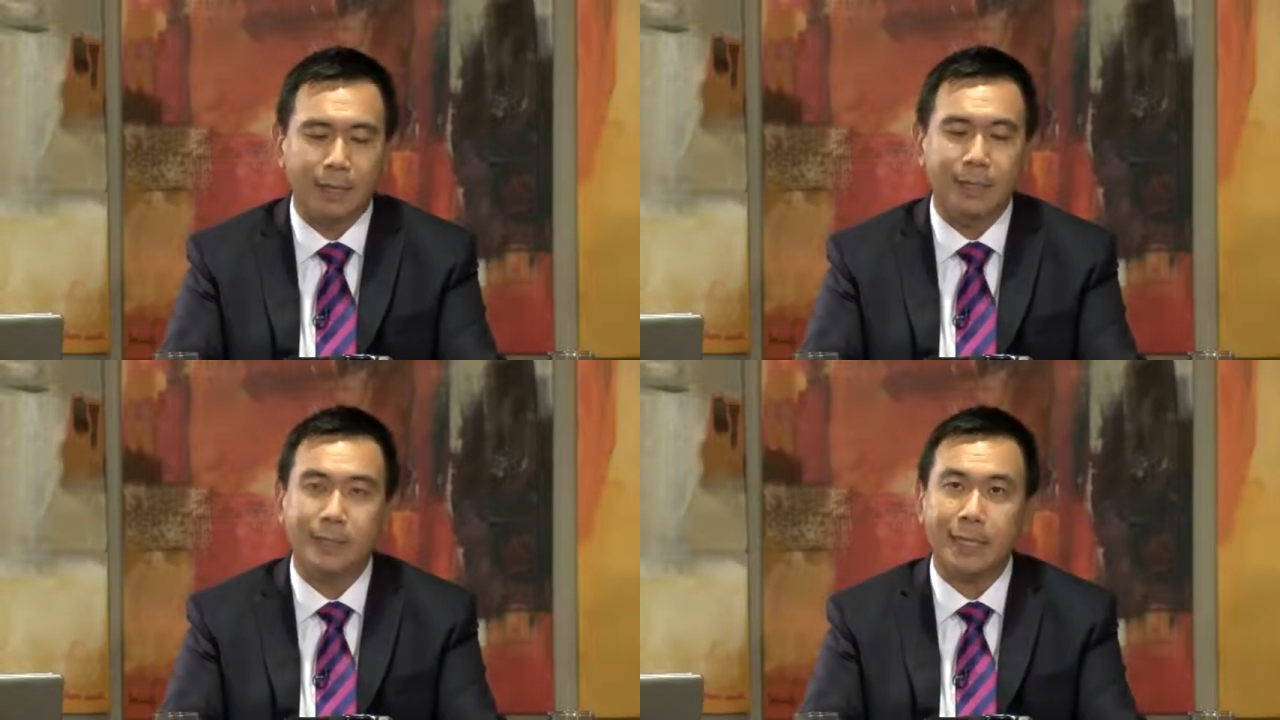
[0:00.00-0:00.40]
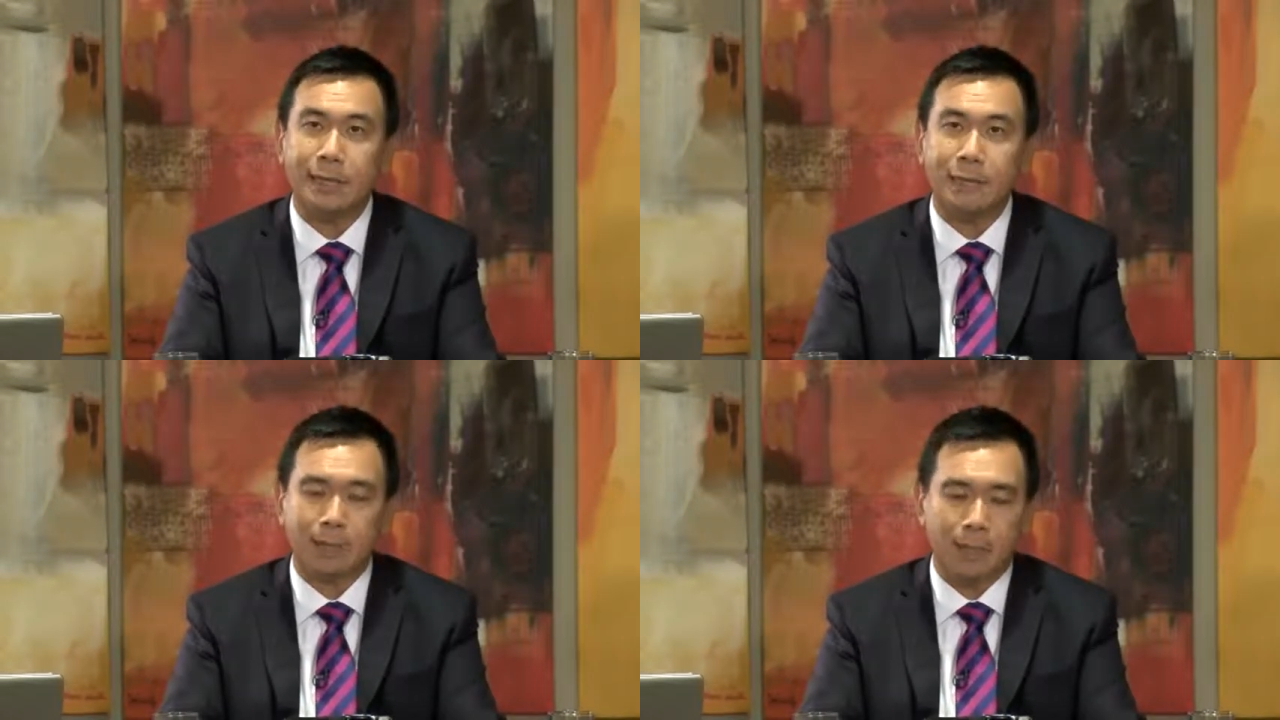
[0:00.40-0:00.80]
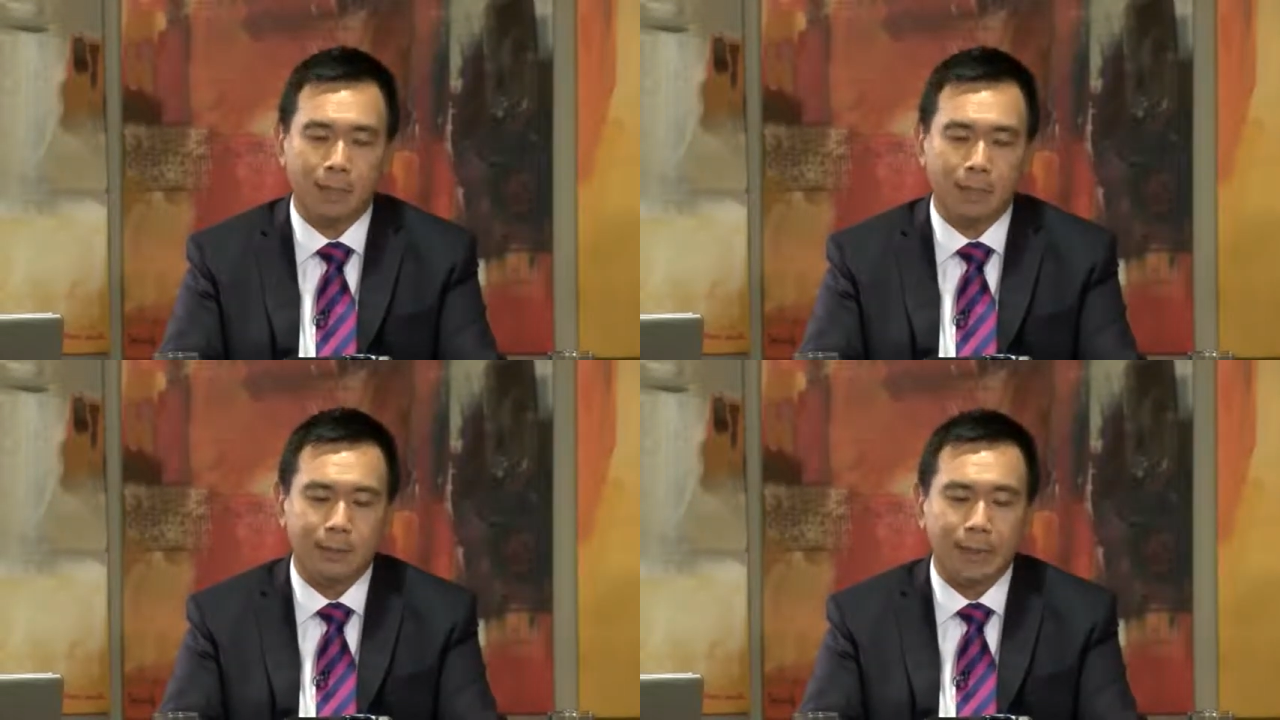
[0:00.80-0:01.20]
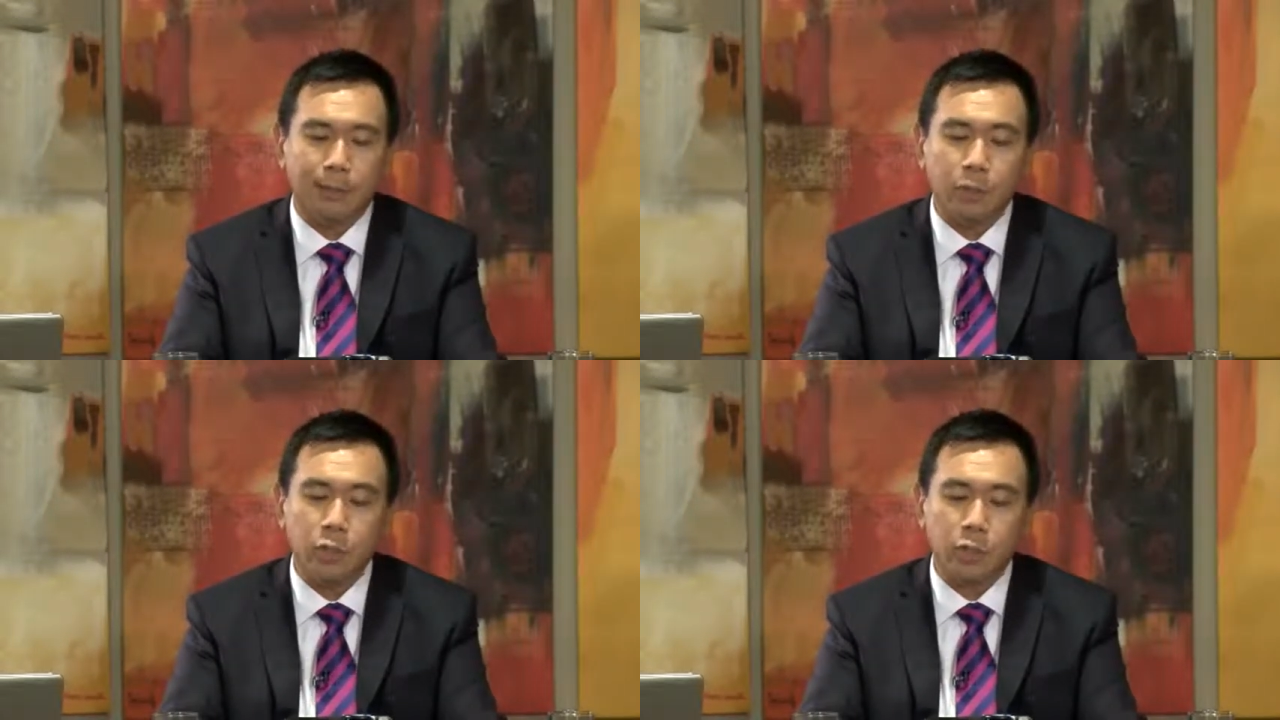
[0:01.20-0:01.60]
stated
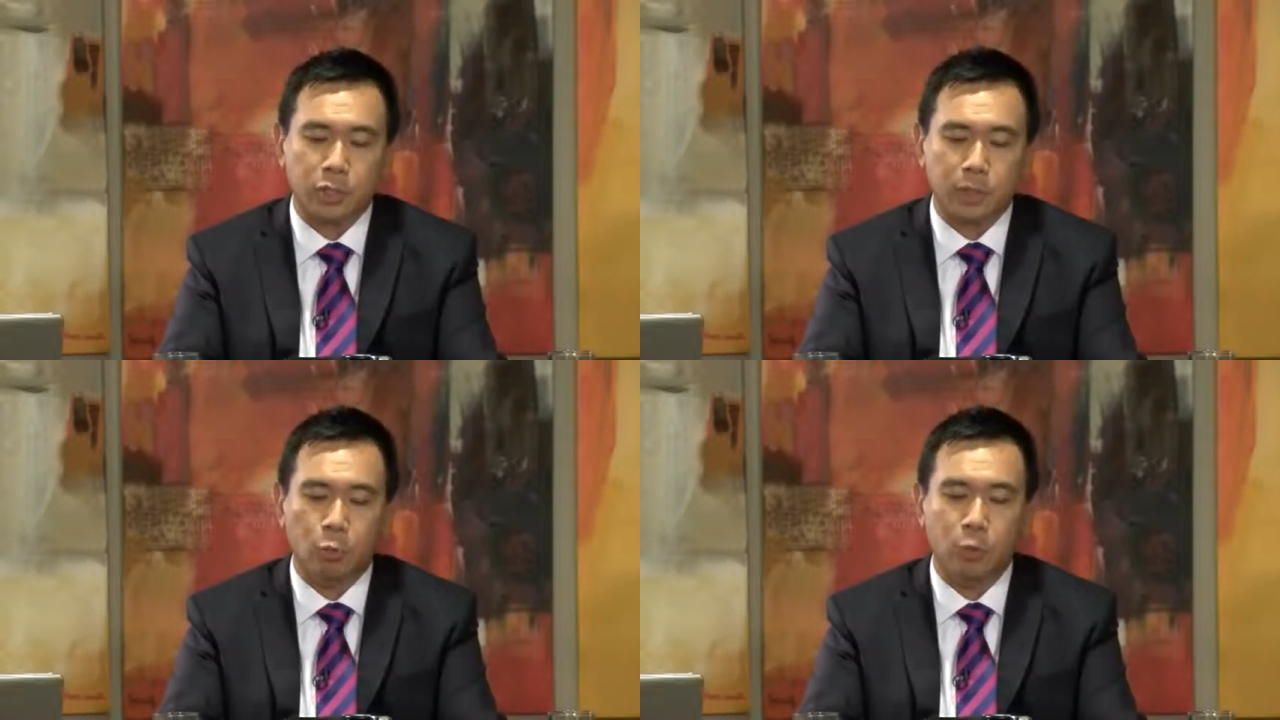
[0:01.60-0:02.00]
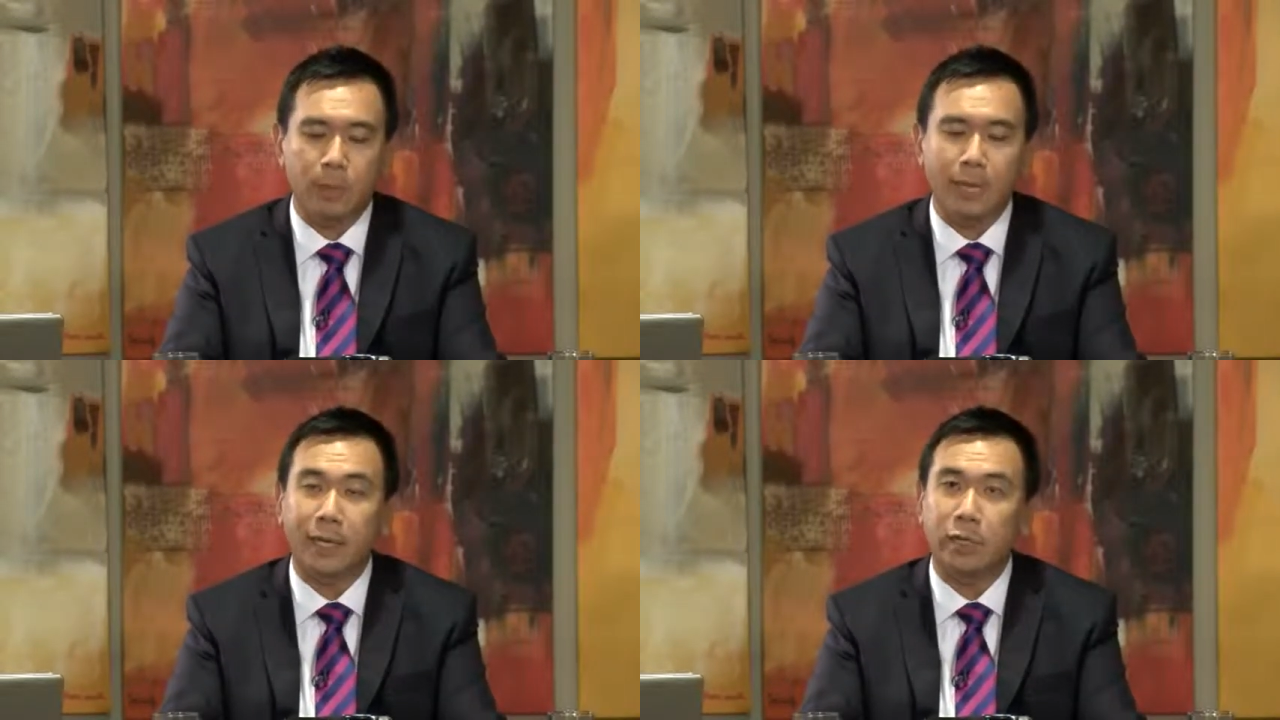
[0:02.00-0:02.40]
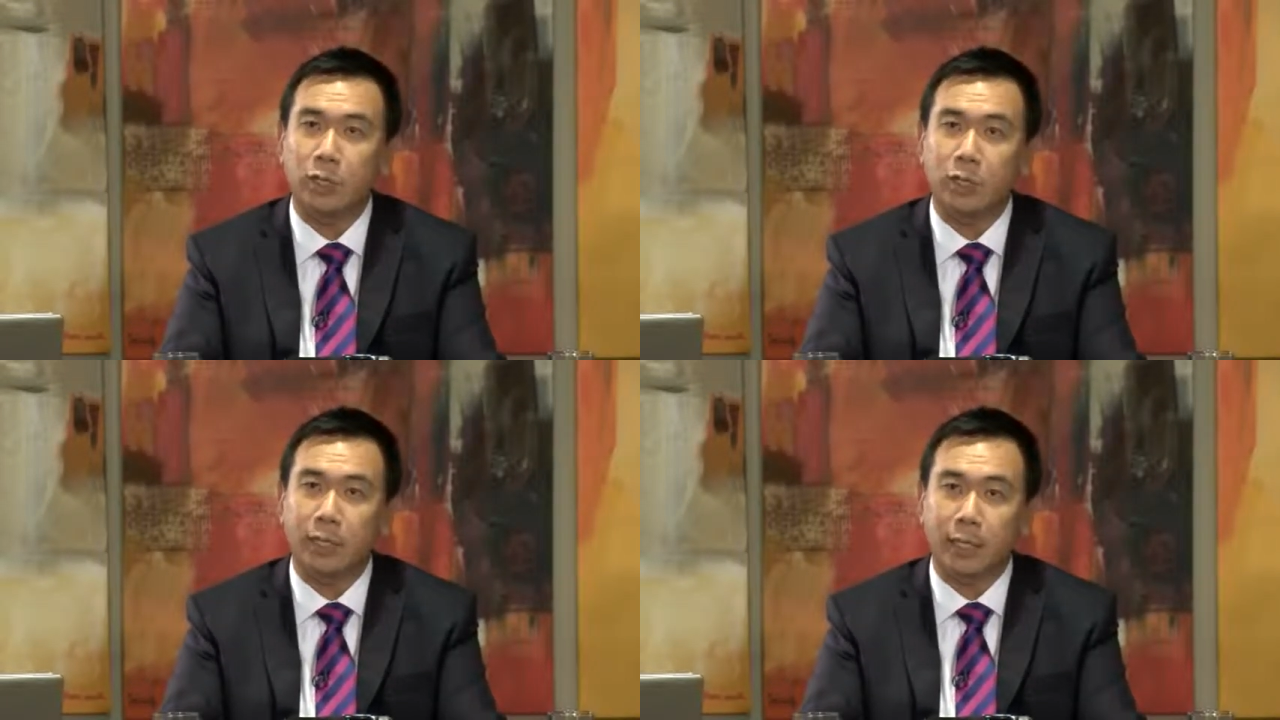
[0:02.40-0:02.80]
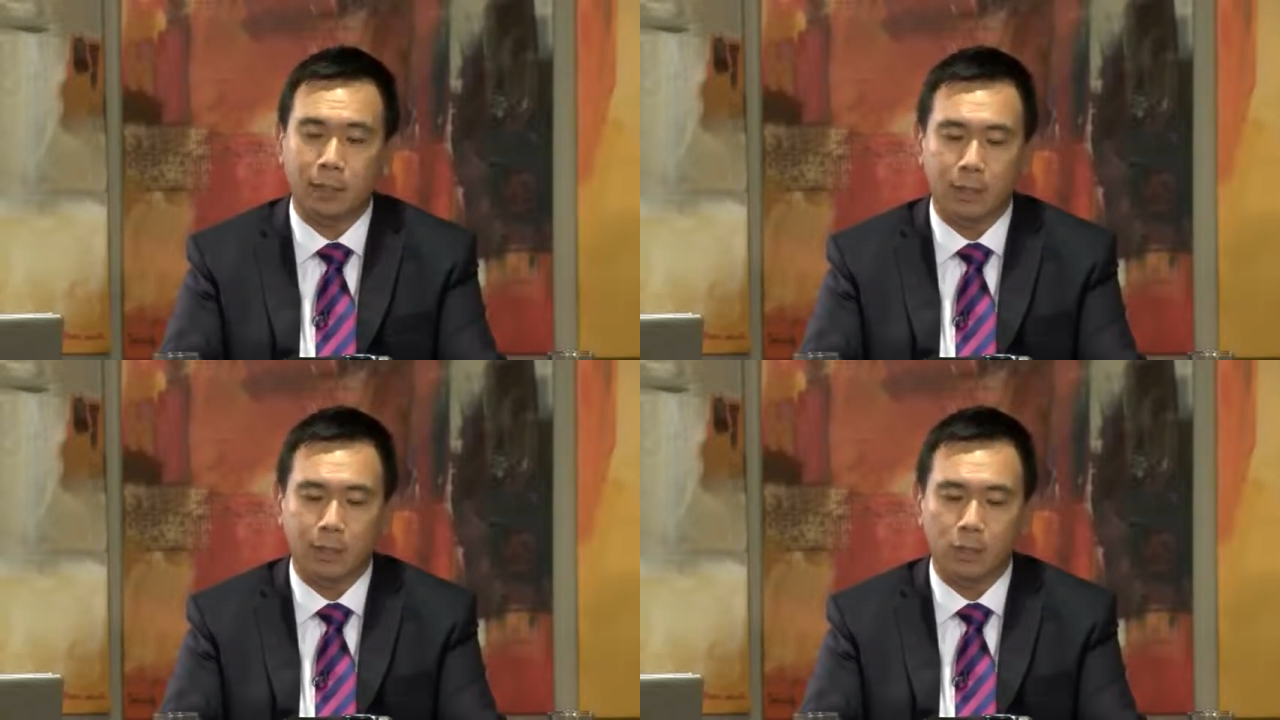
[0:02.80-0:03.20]
that Mauritius will be increasing